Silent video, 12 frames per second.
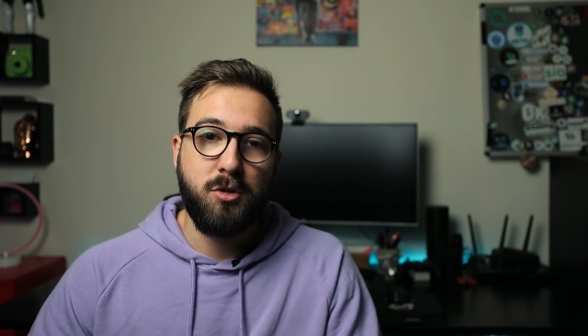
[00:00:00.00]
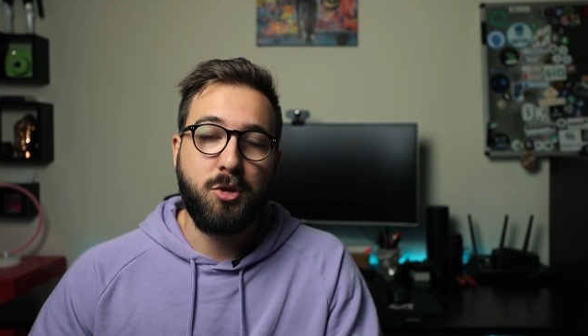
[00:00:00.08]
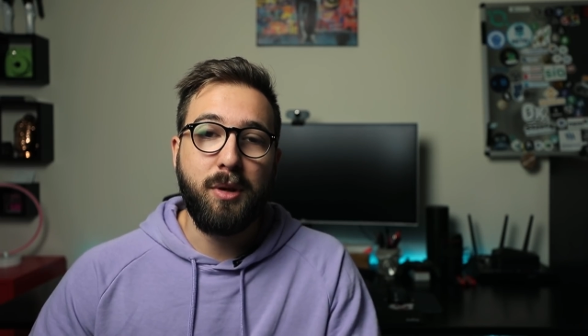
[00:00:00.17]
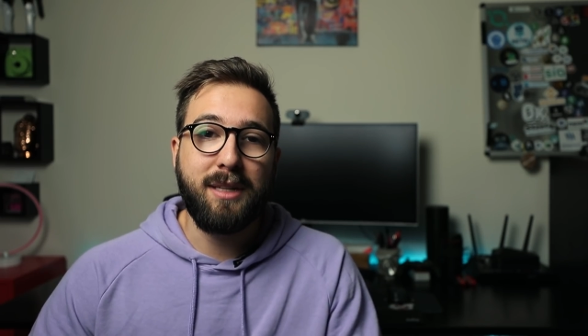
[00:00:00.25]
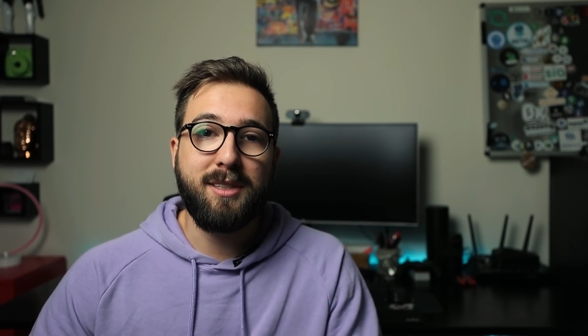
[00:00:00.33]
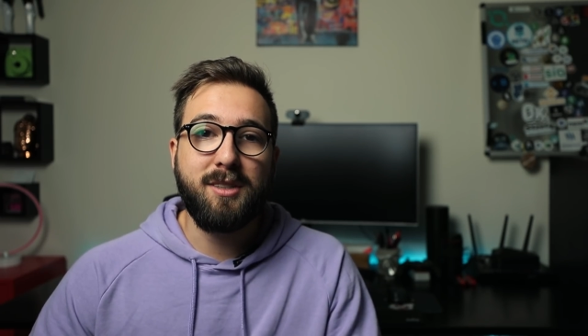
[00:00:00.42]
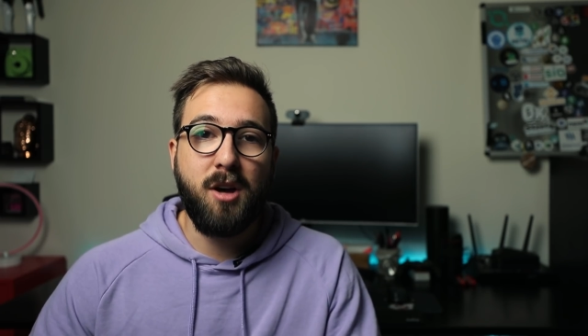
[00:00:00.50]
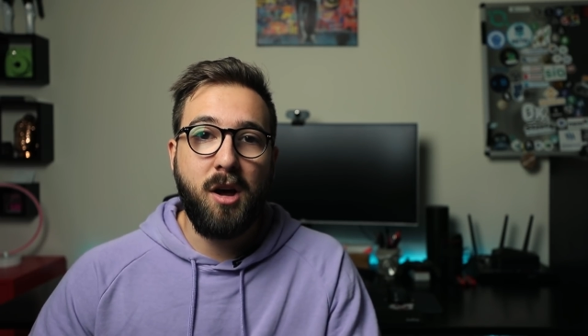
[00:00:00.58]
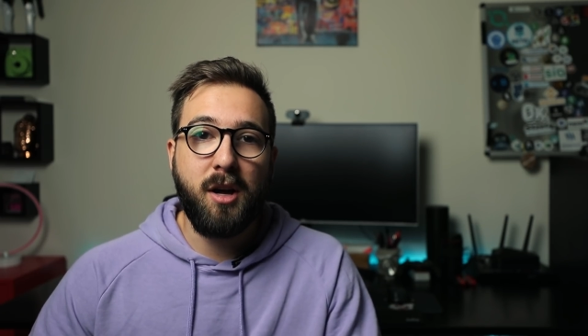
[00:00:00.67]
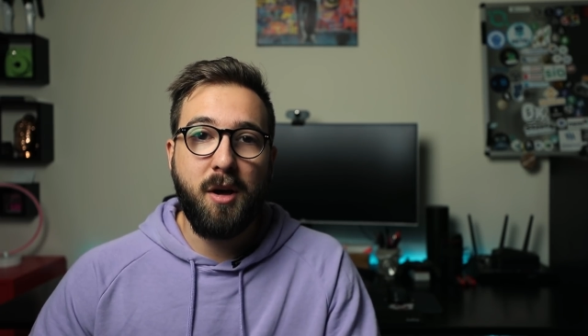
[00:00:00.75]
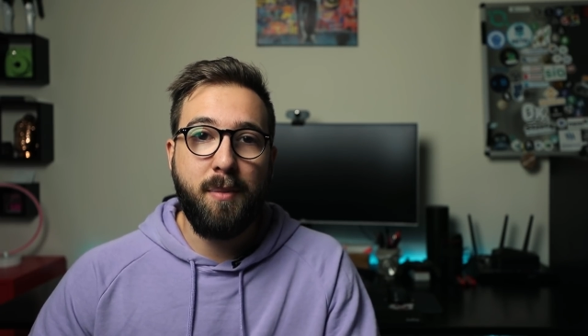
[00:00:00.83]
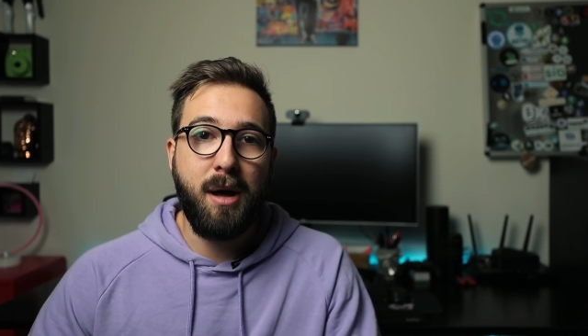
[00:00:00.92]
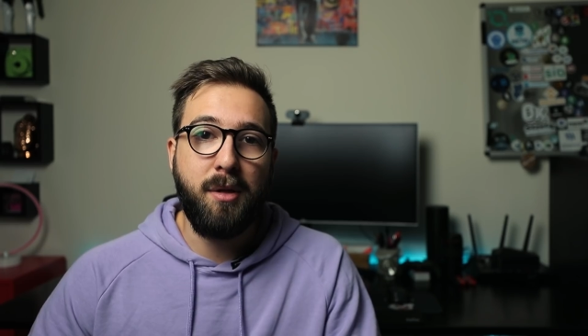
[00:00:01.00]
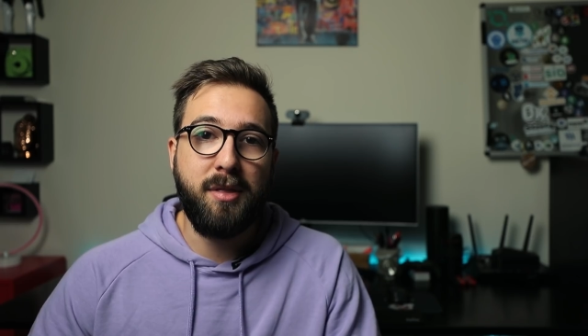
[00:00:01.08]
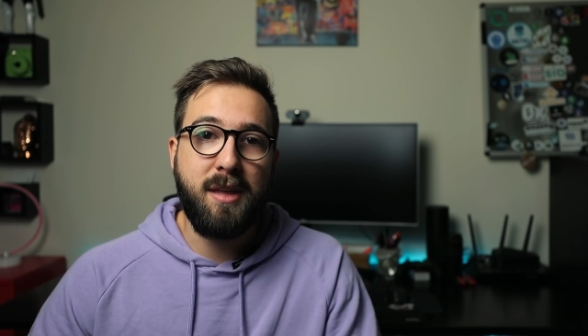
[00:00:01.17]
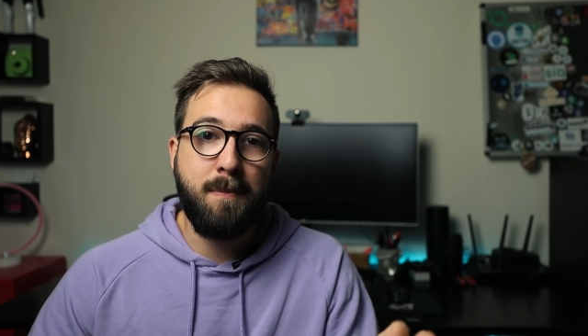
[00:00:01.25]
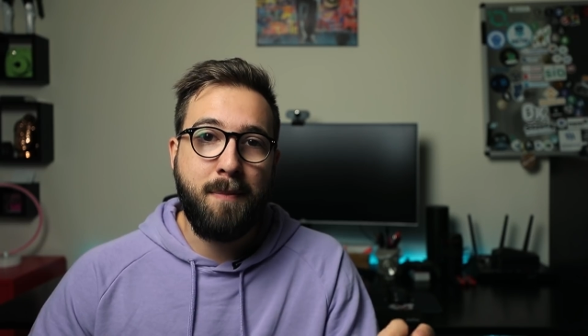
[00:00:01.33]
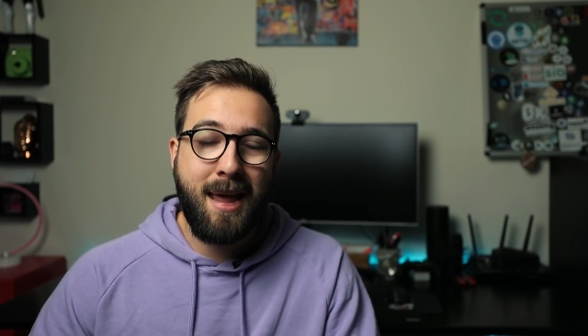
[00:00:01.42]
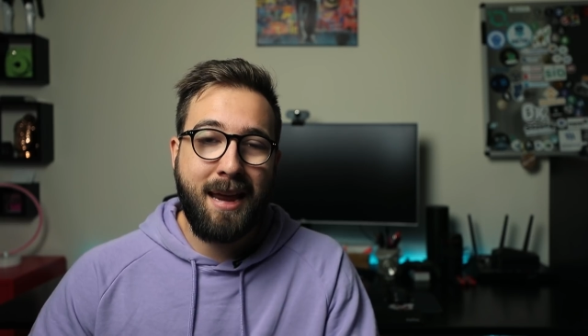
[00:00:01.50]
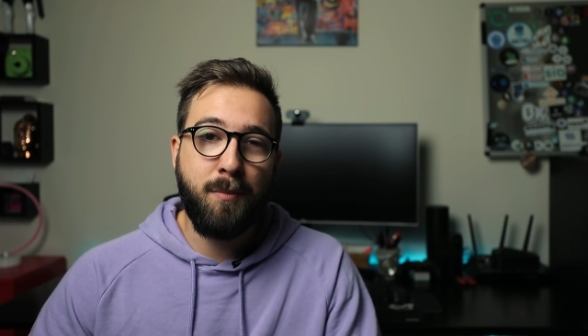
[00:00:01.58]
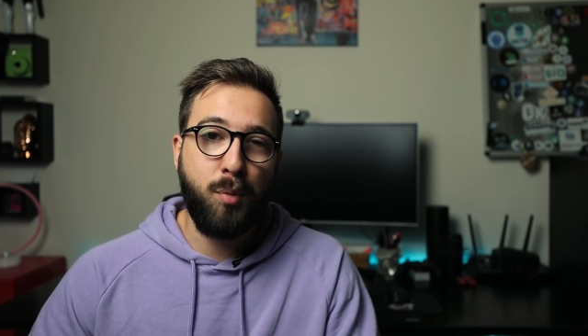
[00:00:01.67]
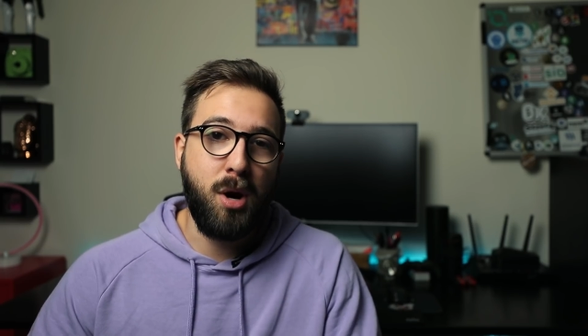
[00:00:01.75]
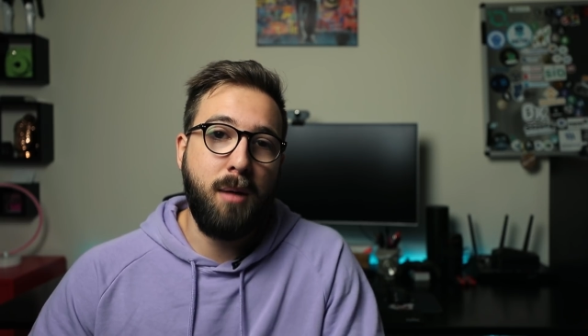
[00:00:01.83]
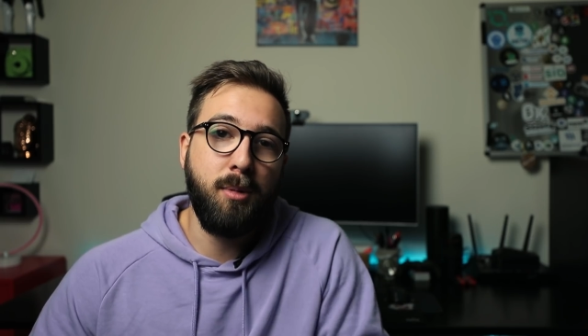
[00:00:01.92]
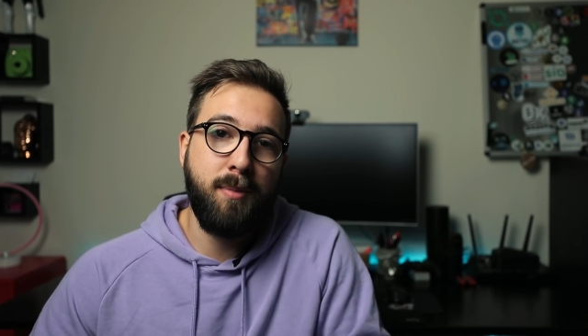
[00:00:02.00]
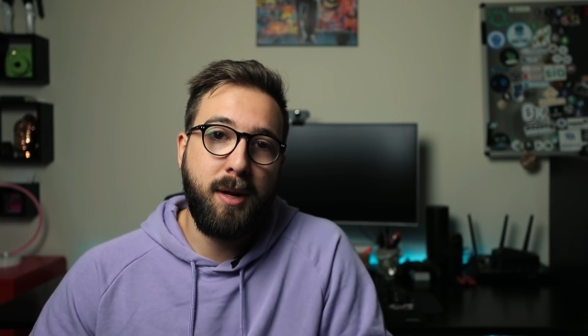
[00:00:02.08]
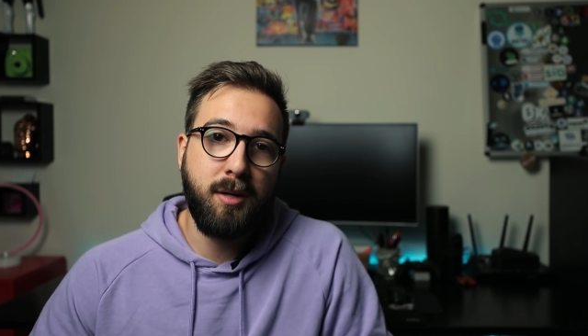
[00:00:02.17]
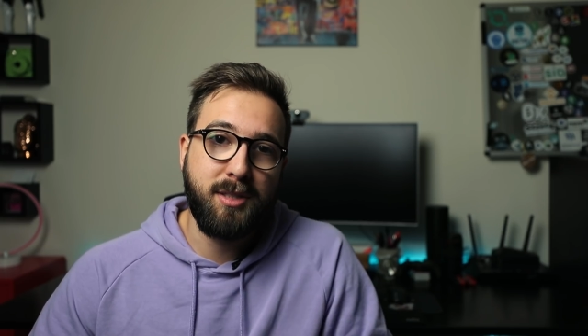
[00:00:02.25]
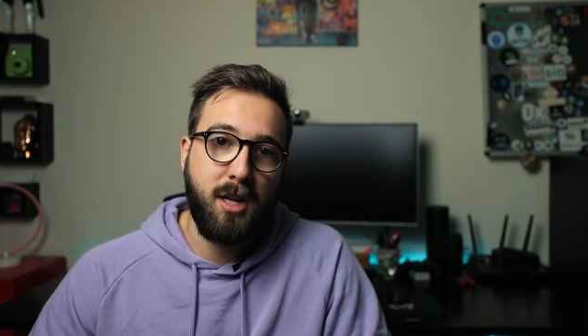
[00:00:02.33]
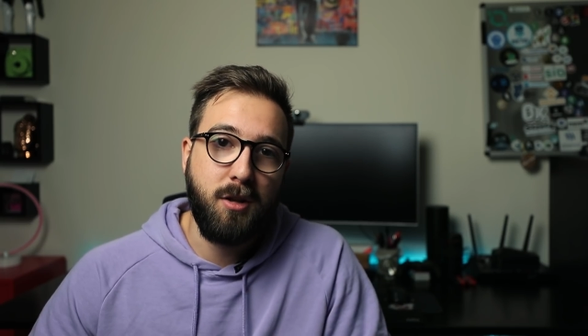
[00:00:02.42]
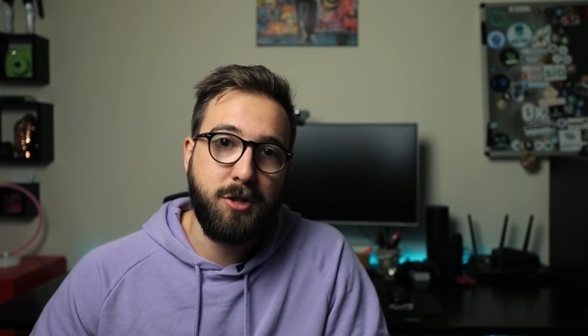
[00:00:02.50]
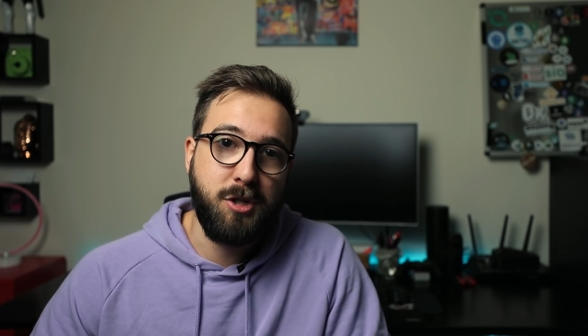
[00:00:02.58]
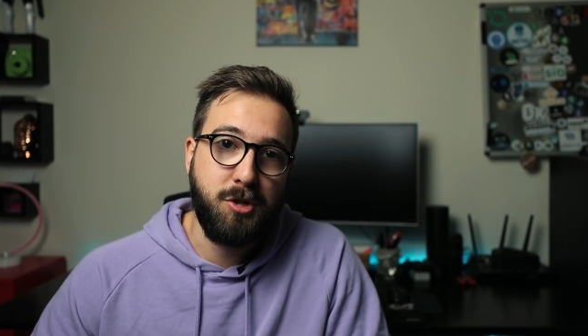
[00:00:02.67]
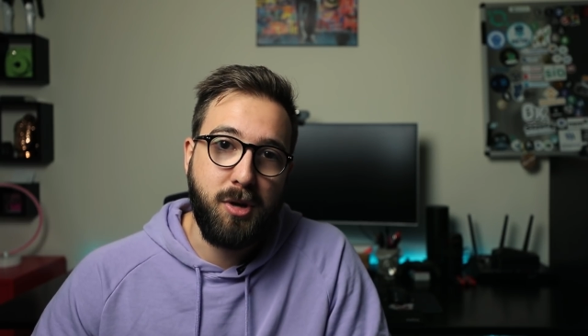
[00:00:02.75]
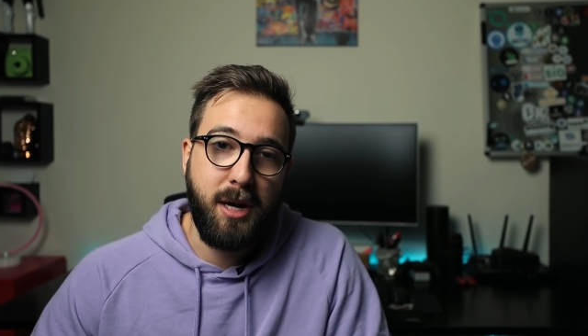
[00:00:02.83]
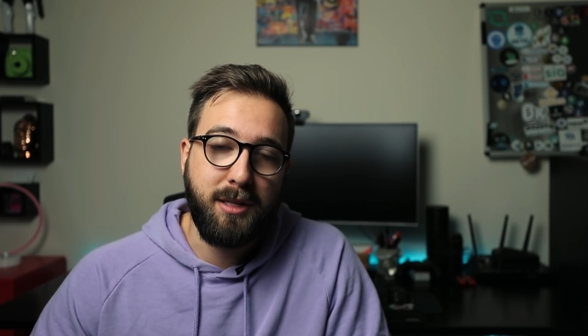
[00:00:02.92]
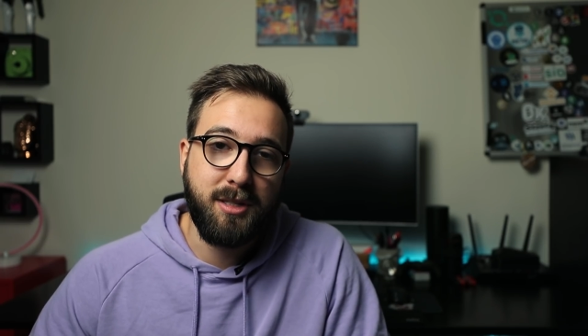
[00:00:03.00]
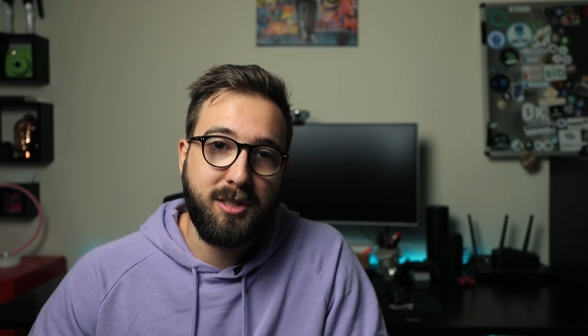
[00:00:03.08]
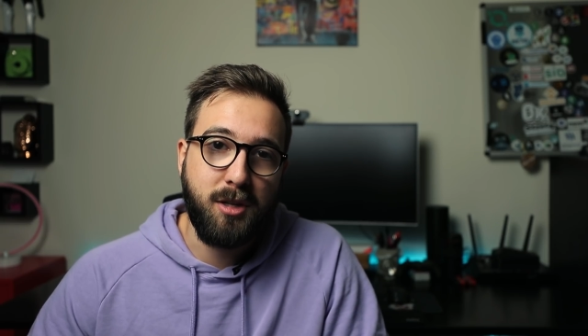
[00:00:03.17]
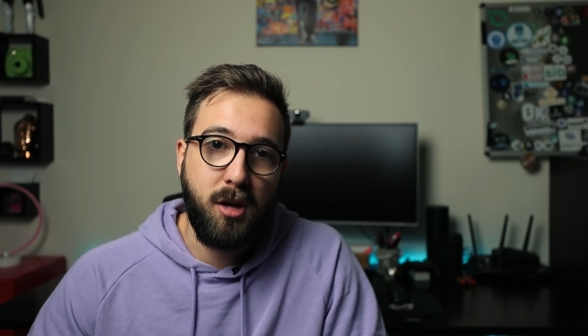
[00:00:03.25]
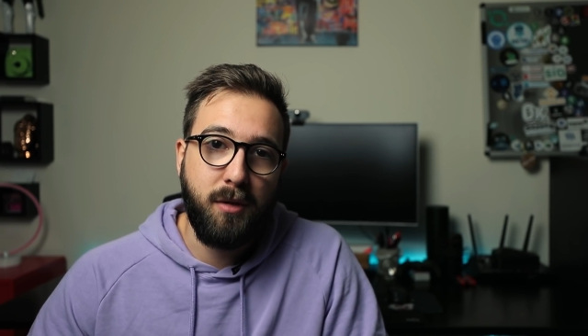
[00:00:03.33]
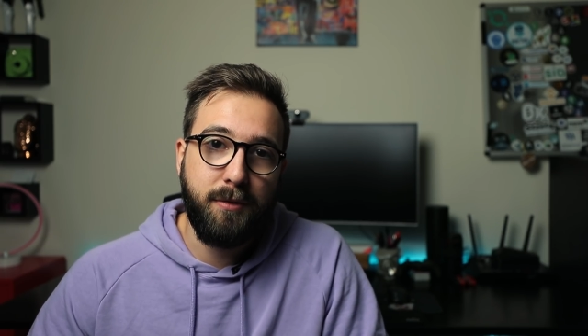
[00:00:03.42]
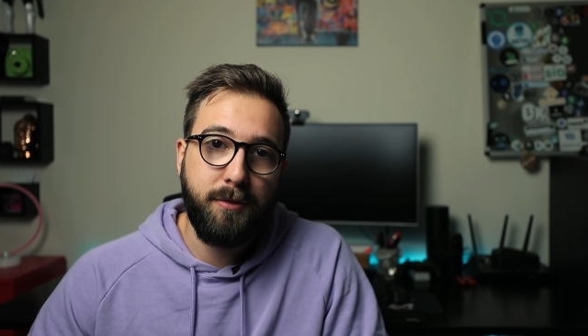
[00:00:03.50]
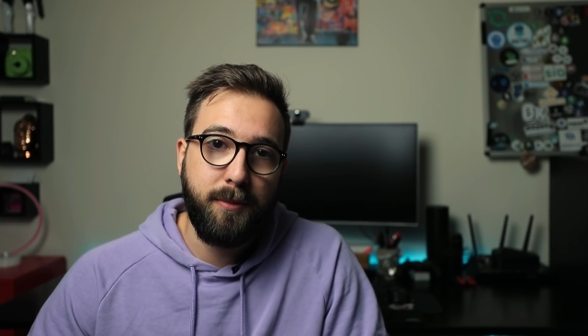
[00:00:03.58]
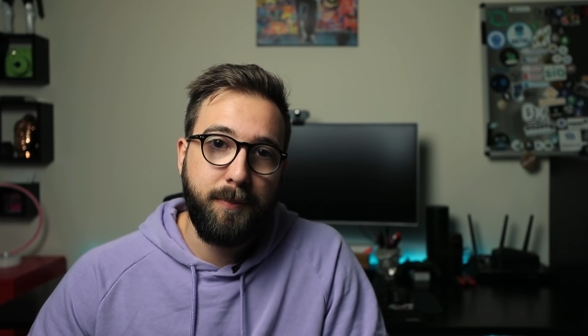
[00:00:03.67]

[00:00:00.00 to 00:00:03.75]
So let's talk about the main problem that Ontology is trying to solve.